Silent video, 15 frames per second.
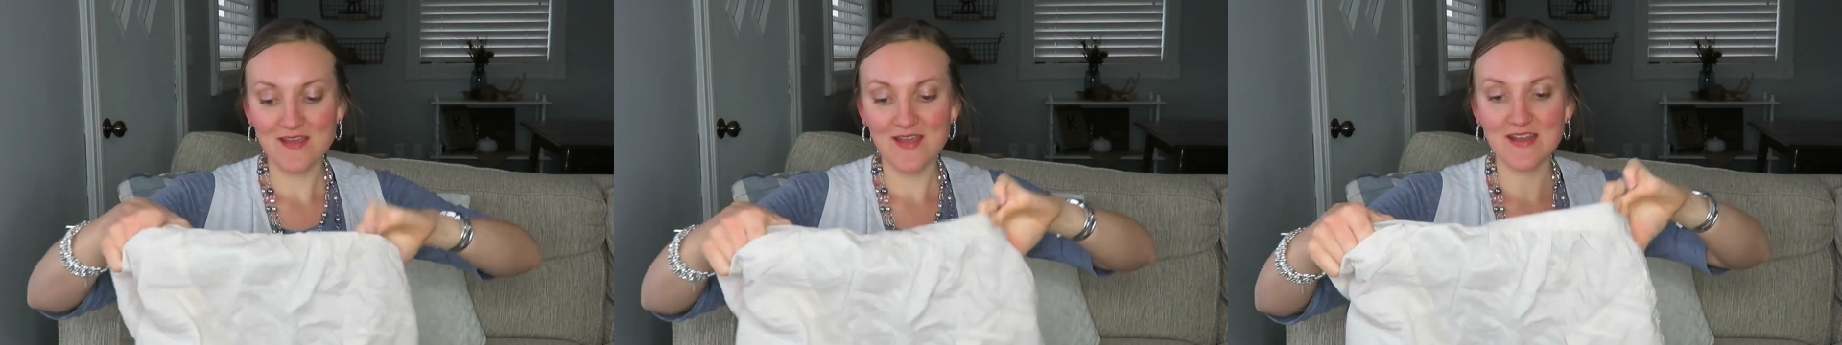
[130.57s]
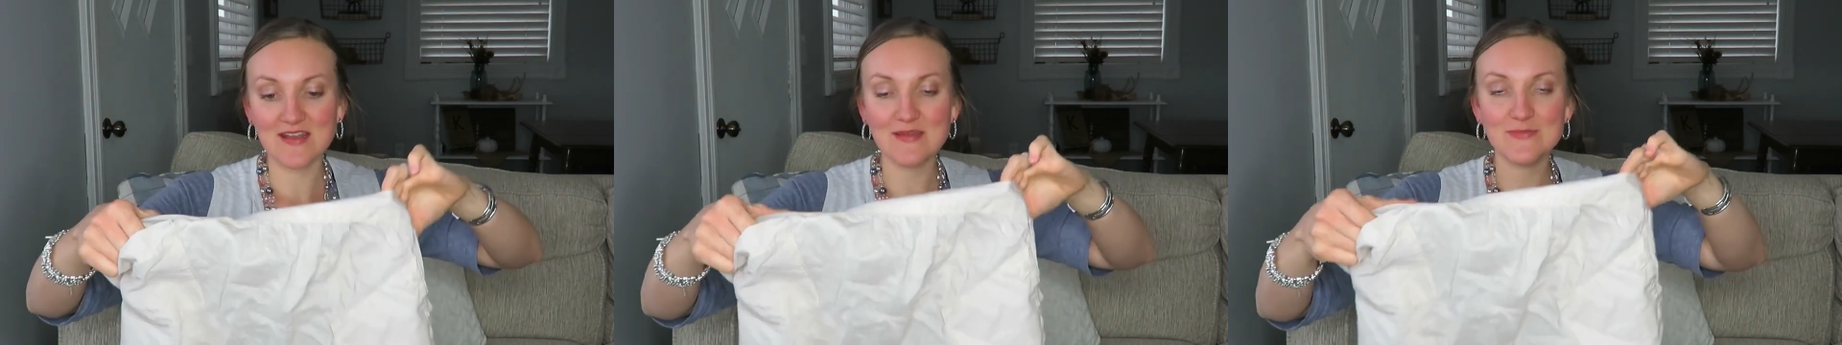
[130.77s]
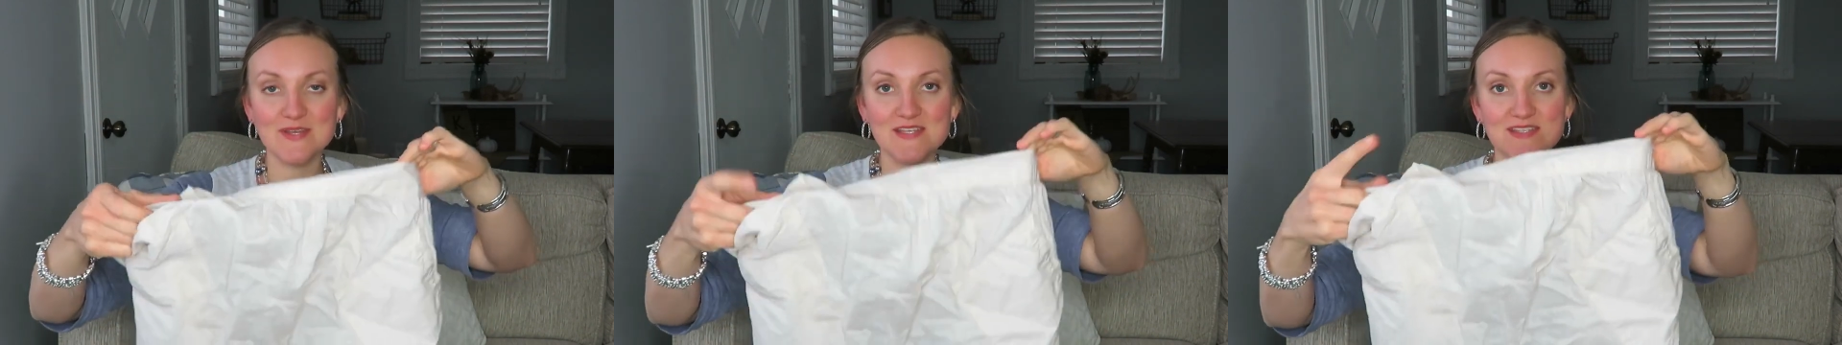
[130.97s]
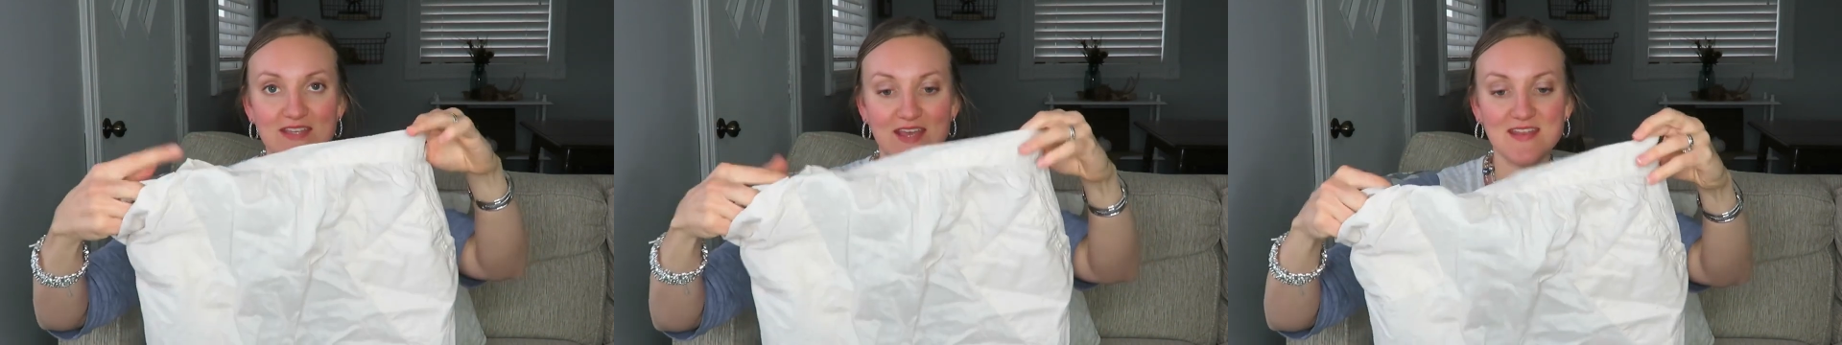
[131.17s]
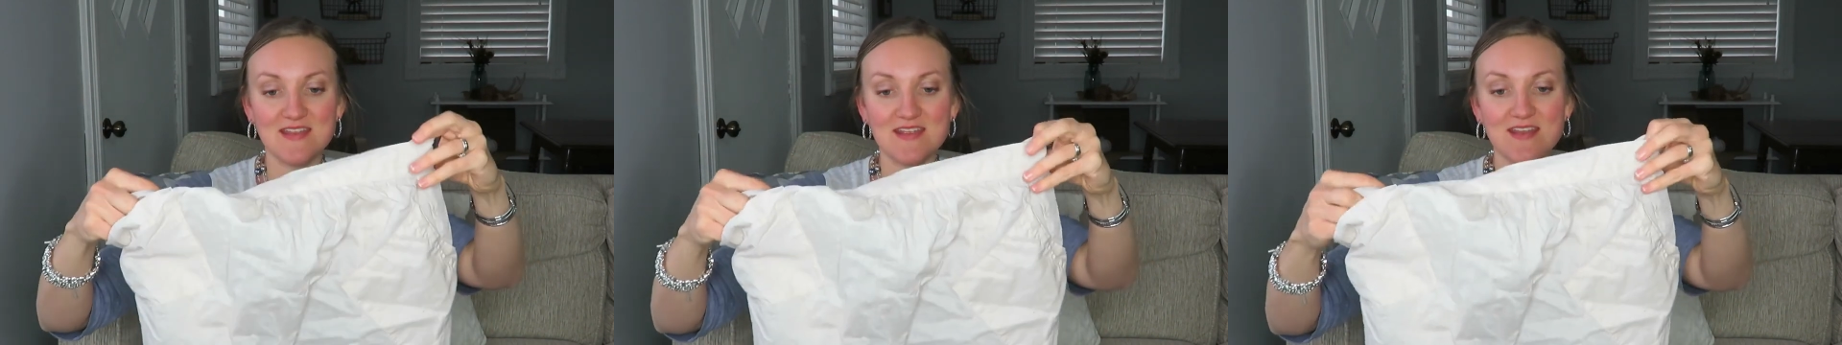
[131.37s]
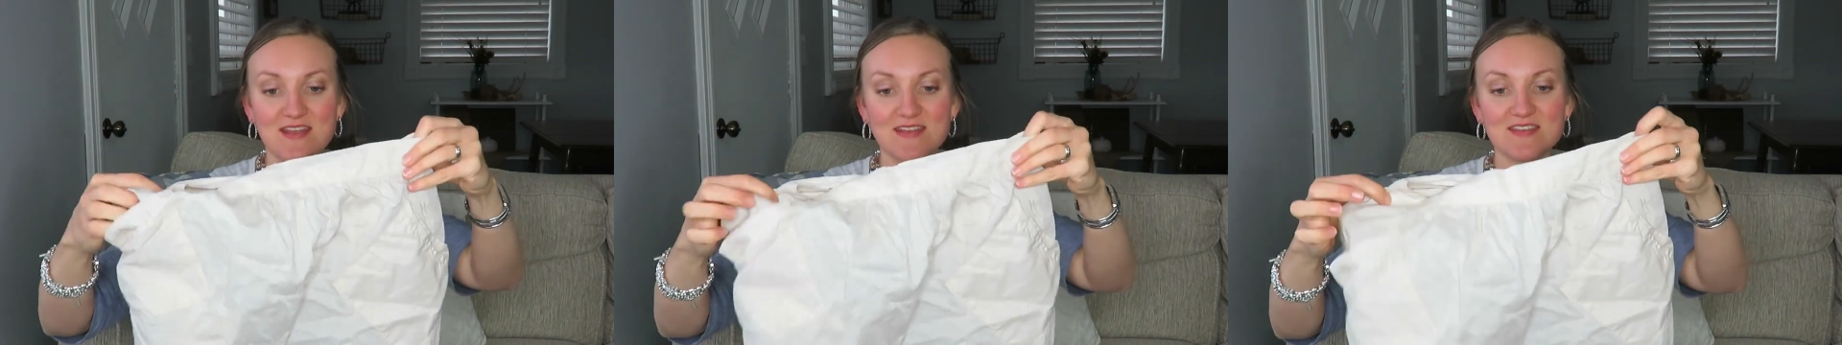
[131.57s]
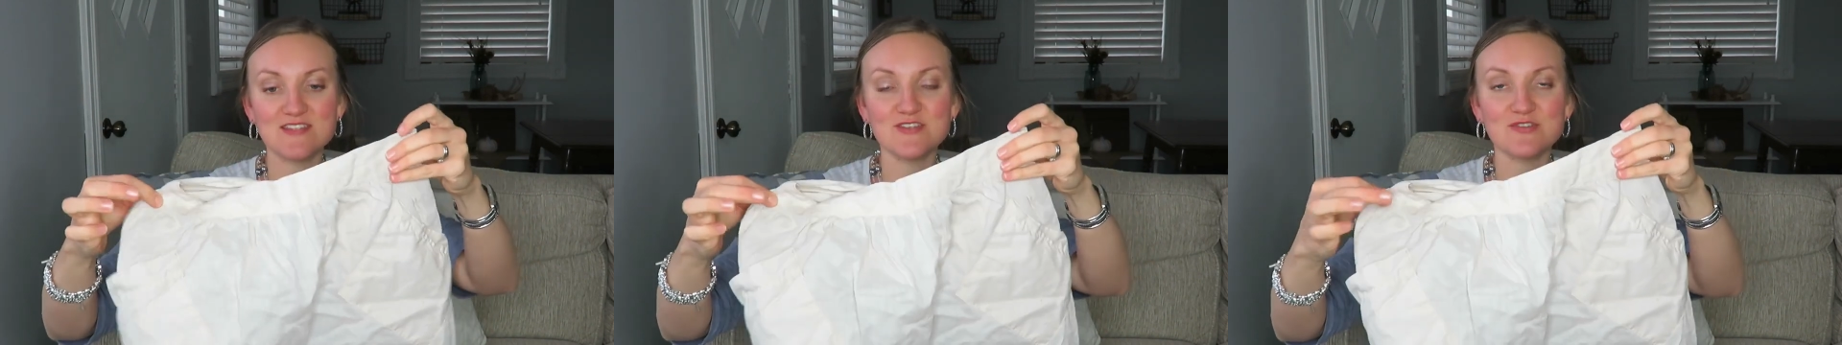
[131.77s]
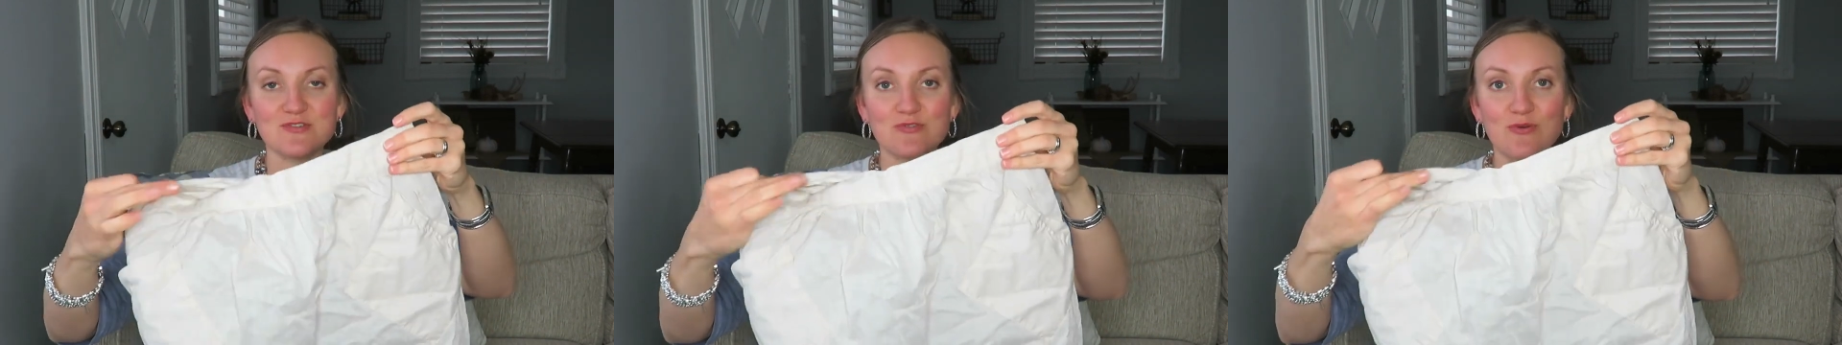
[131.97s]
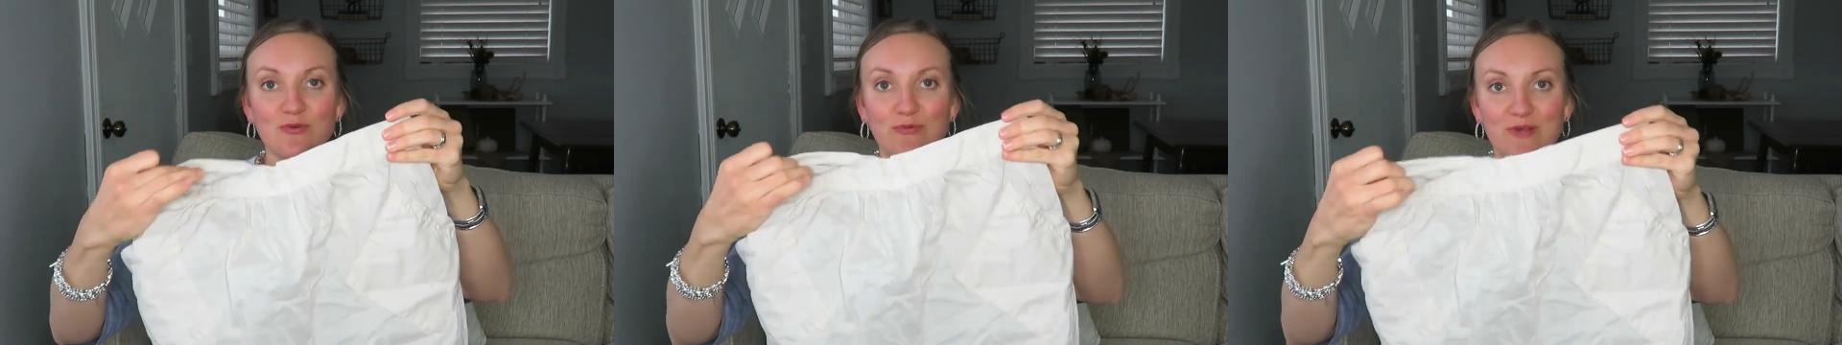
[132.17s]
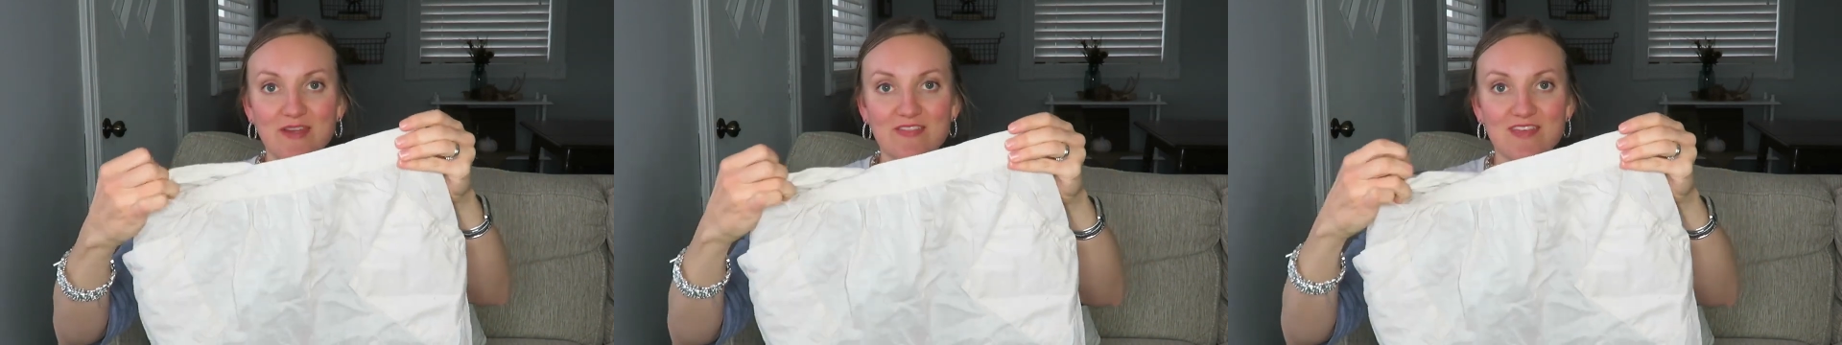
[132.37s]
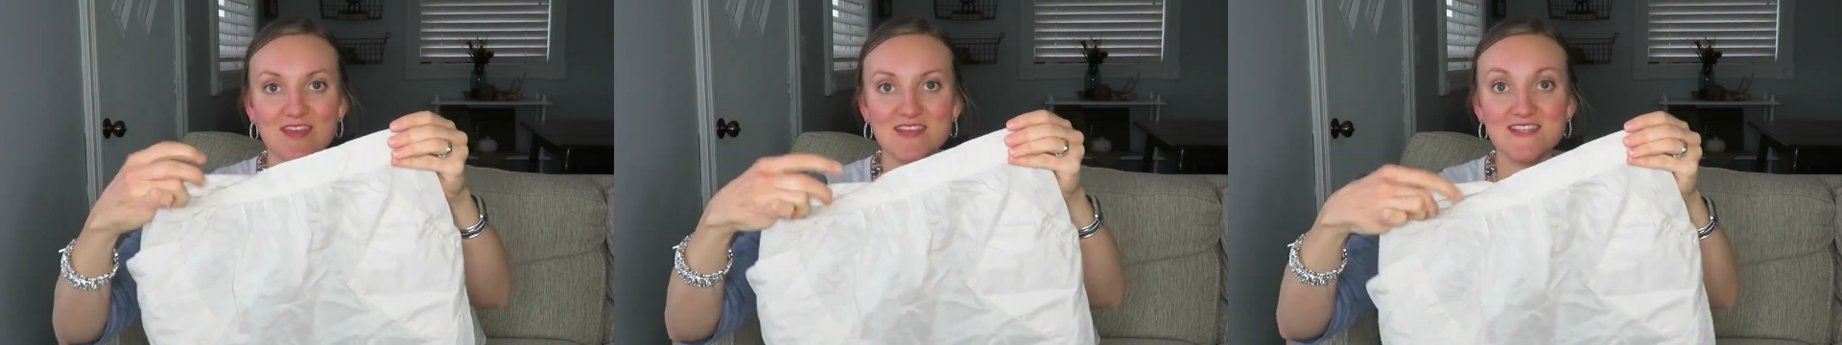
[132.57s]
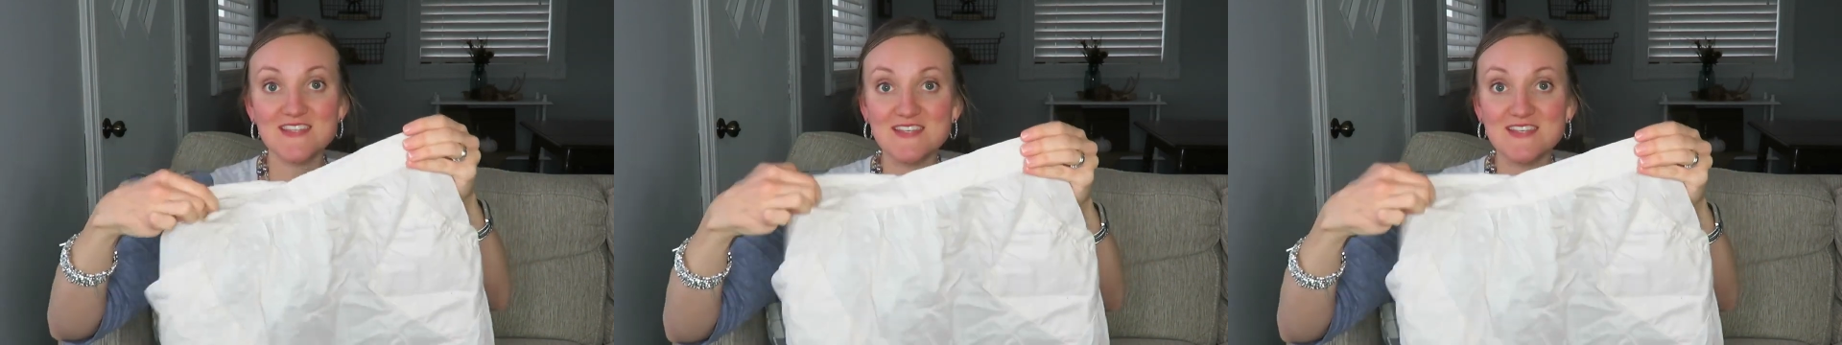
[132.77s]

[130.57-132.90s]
and I'm excited to wear this.